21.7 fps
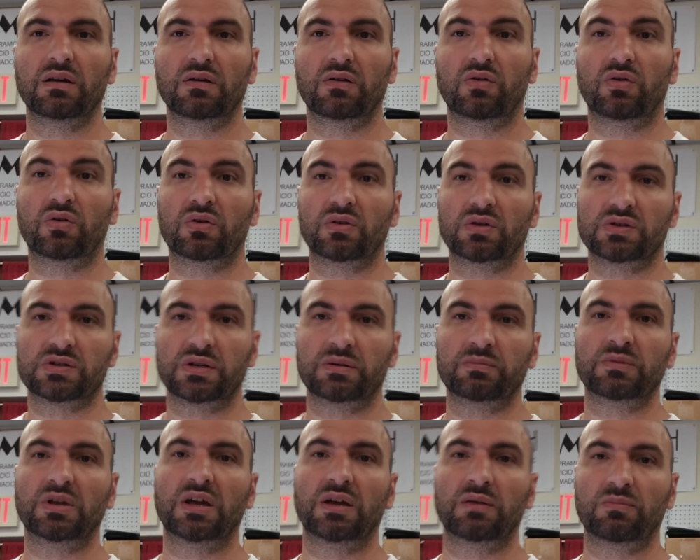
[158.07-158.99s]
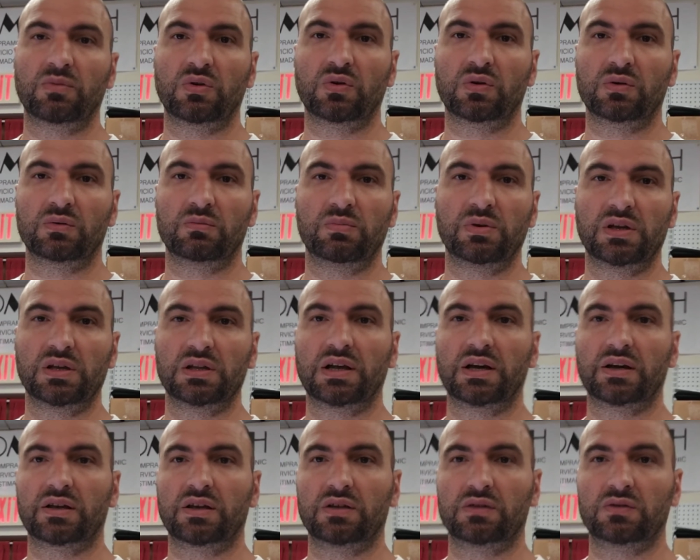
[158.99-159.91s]
or sometimes you could be
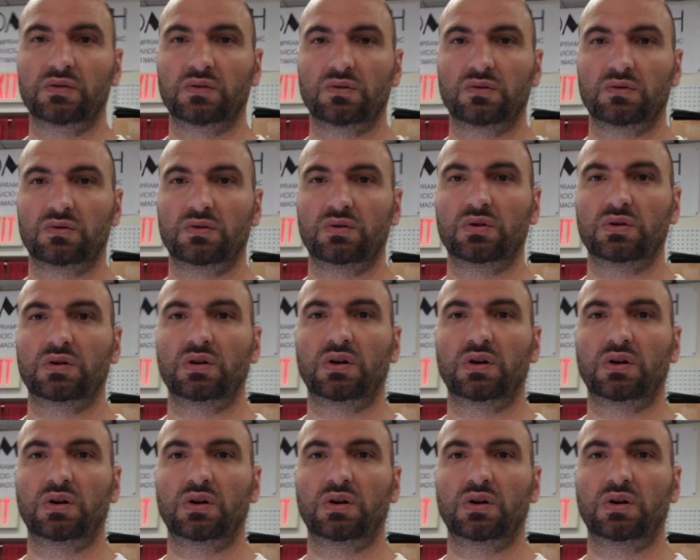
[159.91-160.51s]
lucky to do it